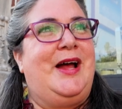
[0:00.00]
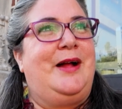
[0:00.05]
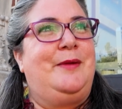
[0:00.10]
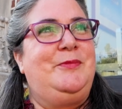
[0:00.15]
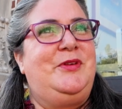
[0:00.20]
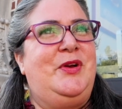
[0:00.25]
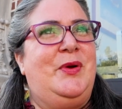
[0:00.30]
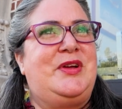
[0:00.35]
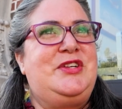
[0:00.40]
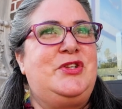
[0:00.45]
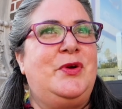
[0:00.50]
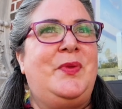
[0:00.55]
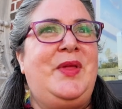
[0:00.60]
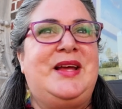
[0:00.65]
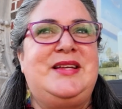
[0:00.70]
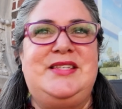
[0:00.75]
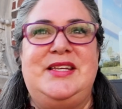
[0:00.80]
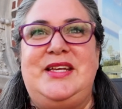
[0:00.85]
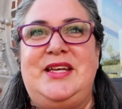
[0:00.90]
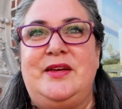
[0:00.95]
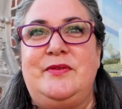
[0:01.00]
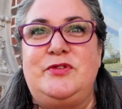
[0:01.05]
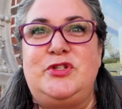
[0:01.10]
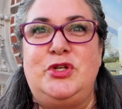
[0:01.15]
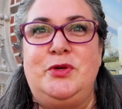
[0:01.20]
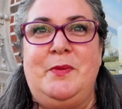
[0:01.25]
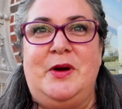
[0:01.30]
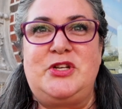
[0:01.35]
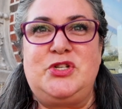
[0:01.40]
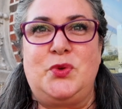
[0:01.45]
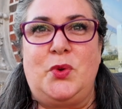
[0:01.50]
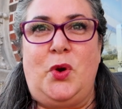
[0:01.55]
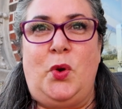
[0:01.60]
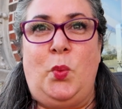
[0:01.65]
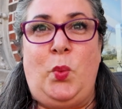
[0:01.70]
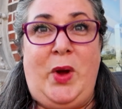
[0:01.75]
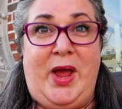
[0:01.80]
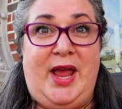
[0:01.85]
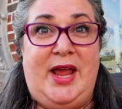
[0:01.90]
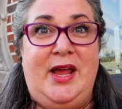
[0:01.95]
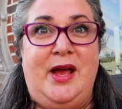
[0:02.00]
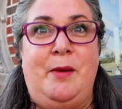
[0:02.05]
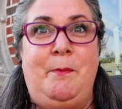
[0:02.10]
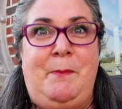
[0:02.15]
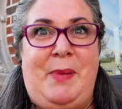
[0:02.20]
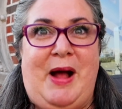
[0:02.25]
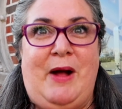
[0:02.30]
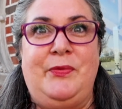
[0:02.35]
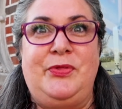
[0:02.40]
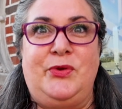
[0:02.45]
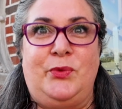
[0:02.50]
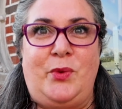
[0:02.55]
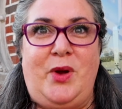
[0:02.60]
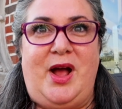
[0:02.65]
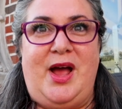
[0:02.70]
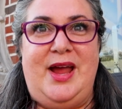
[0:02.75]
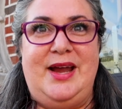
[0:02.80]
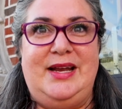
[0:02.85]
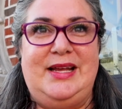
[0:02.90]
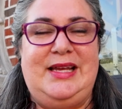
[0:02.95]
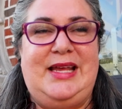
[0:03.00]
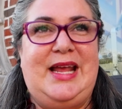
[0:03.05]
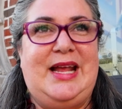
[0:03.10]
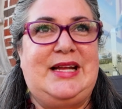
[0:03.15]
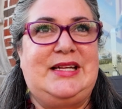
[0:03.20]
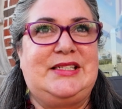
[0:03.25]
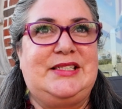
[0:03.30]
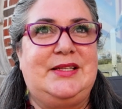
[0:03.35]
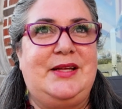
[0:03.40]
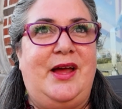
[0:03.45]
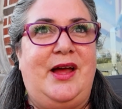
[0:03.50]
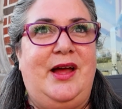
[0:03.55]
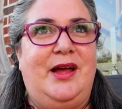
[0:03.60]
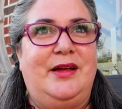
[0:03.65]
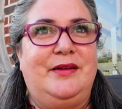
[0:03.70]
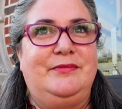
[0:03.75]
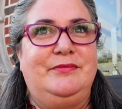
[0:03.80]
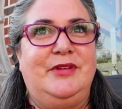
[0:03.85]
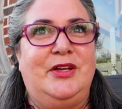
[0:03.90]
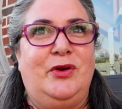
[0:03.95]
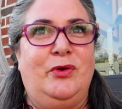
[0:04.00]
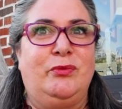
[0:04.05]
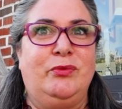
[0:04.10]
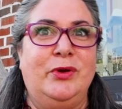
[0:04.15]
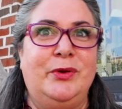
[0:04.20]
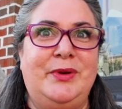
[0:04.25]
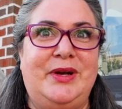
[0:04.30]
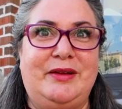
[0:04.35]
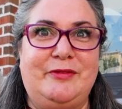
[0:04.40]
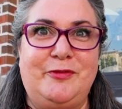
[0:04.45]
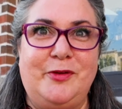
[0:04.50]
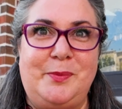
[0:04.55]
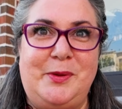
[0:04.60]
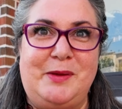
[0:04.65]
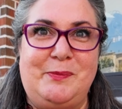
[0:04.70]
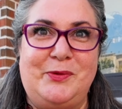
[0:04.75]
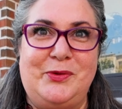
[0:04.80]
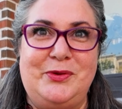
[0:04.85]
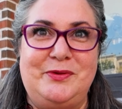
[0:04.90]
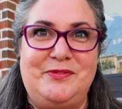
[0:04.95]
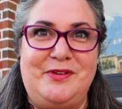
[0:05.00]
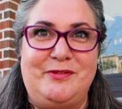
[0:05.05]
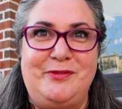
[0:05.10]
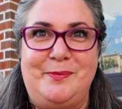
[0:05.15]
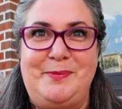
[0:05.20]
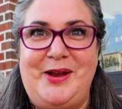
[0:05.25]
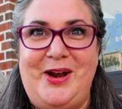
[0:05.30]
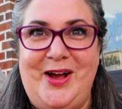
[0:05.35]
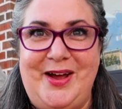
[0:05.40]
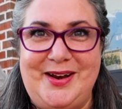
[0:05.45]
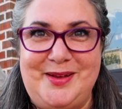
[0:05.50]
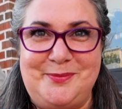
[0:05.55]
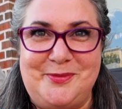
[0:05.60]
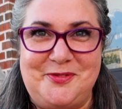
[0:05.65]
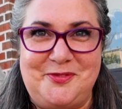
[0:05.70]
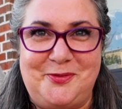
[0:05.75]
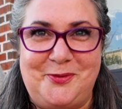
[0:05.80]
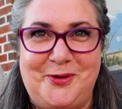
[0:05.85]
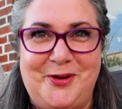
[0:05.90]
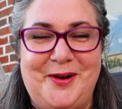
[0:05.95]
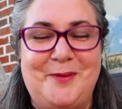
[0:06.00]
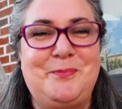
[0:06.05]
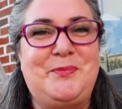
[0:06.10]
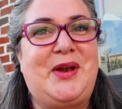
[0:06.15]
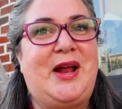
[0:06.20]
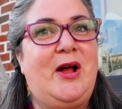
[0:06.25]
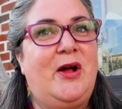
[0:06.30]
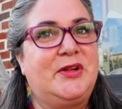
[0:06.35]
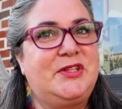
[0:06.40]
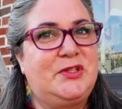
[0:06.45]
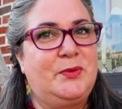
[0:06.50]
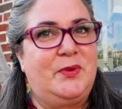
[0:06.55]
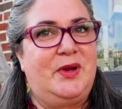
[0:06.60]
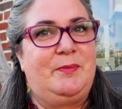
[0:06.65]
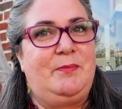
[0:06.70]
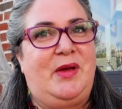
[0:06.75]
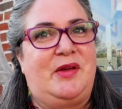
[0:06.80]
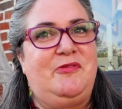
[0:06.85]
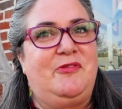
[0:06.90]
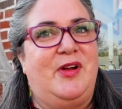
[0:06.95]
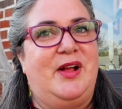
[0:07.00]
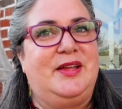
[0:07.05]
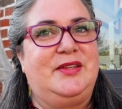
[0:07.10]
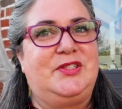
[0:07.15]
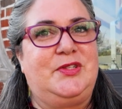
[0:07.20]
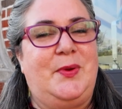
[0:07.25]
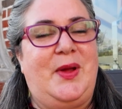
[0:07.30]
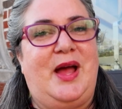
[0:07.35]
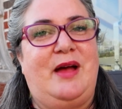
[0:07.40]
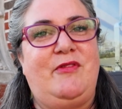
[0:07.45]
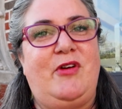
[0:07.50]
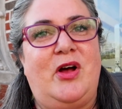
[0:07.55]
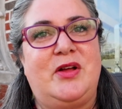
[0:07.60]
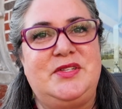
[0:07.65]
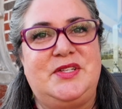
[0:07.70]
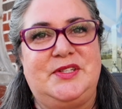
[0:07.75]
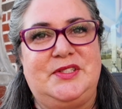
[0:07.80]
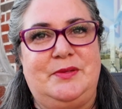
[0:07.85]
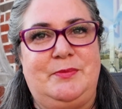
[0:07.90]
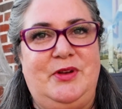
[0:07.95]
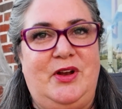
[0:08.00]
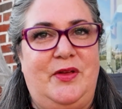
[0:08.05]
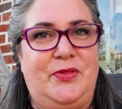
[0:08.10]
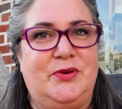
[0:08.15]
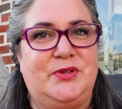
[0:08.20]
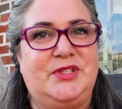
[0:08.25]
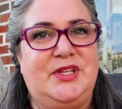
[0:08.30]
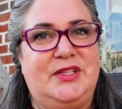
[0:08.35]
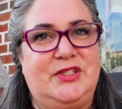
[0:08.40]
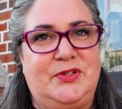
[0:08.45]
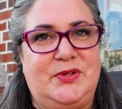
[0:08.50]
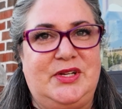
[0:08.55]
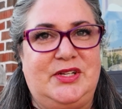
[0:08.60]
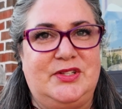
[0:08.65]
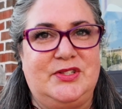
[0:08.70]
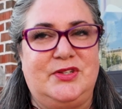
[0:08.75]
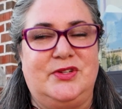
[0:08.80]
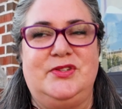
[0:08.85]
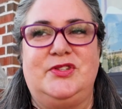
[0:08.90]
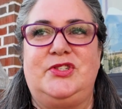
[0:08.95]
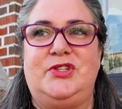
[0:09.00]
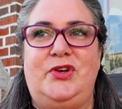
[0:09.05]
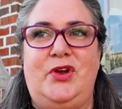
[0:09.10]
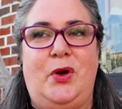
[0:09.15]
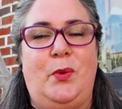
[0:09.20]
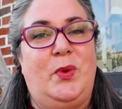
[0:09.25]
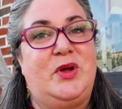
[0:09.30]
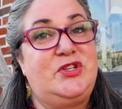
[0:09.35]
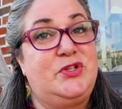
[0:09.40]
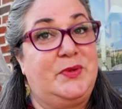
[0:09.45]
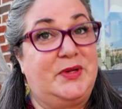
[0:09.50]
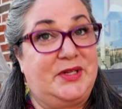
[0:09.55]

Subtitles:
You know, I don't like to give too much away about the ride in case it'll ruin it for people who've never been on it before, but I also want my friends who have autism and other sensory concerns to know what to